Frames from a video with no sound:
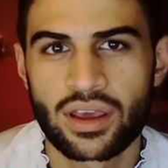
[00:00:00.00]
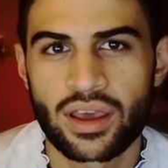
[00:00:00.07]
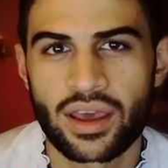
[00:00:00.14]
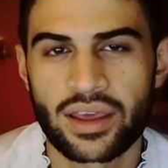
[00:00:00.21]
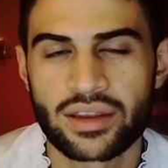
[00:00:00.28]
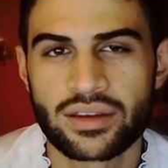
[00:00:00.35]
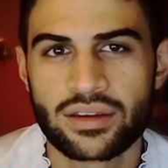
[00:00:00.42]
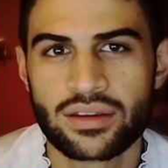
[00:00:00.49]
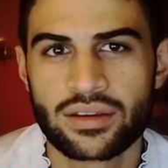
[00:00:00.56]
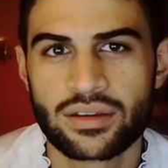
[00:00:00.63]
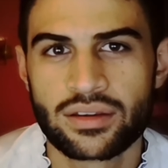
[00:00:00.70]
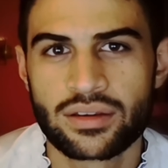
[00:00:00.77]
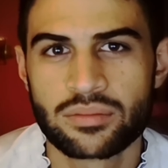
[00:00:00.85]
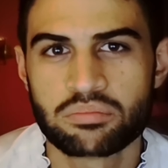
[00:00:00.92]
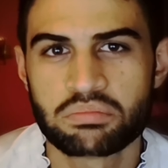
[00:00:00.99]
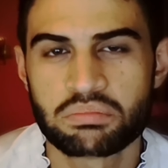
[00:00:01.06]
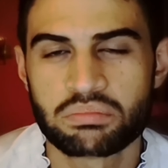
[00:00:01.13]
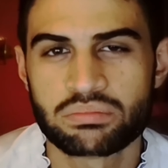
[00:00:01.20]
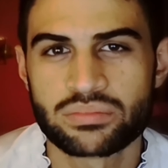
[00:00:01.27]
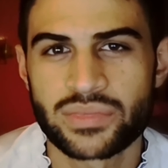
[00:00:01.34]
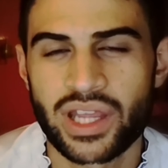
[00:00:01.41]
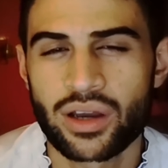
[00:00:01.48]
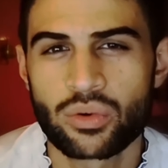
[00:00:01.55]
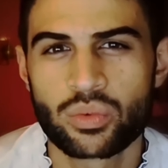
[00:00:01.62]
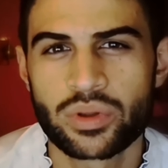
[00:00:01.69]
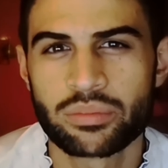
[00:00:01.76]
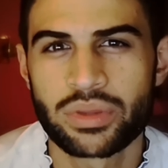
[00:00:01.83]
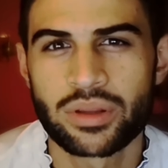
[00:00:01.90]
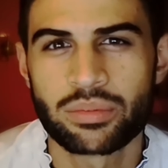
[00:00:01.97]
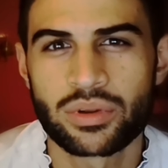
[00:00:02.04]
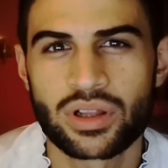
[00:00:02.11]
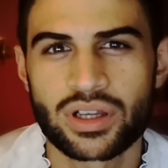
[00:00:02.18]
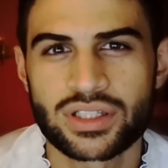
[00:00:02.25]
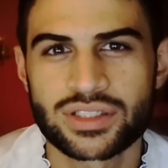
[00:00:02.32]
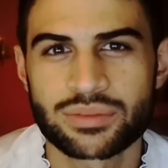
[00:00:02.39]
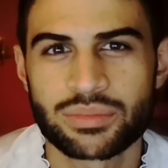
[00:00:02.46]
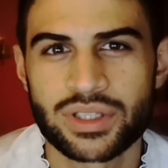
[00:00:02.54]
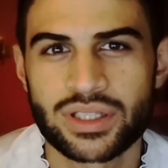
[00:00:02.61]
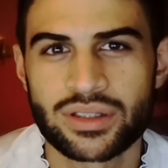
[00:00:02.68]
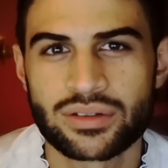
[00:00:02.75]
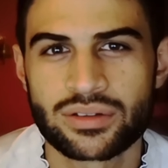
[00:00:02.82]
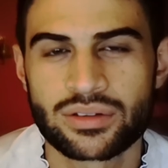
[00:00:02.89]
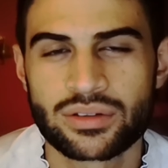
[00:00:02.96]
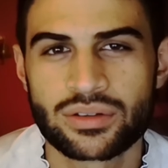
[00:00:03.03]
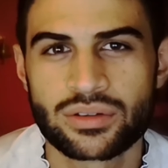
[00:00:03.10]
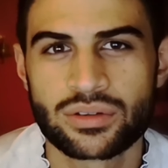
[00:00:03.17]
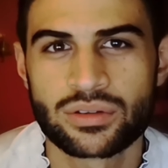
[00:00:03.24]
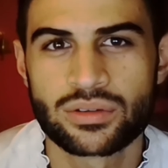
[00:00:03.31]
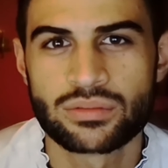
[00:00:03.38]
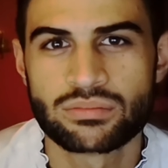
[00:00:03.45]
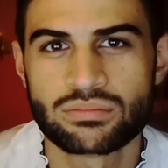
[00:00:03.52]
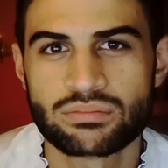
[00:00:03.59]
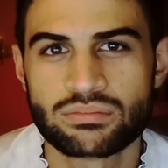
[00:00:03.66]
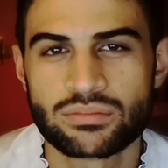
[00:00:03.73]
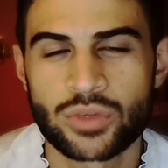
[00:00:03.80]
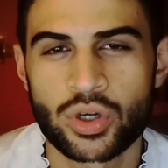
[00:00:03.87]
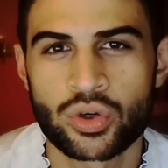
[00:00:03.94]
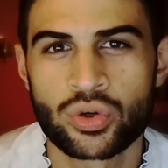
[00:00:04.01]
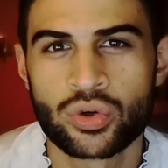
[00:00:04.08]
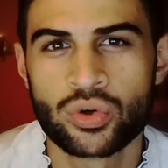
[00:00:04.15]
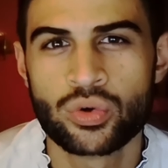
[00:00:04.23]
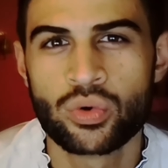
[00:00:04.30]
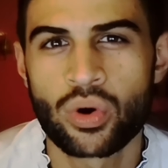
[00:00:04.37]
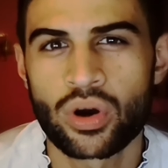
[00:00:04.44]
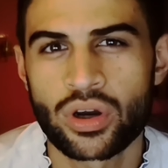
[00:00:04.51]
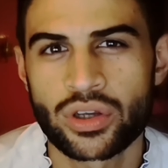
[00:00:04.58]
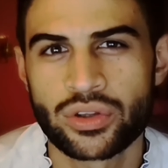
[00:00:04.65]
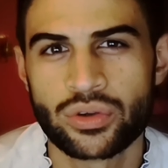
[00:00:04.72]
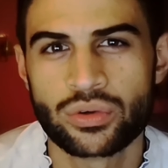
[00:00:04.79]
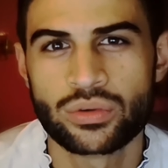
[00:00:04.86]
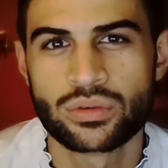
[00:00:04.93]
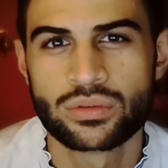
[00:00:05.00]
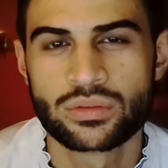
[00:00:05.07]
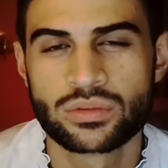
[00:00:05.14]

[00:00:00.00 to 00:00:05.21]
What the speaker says: And now when people ask me, who are you?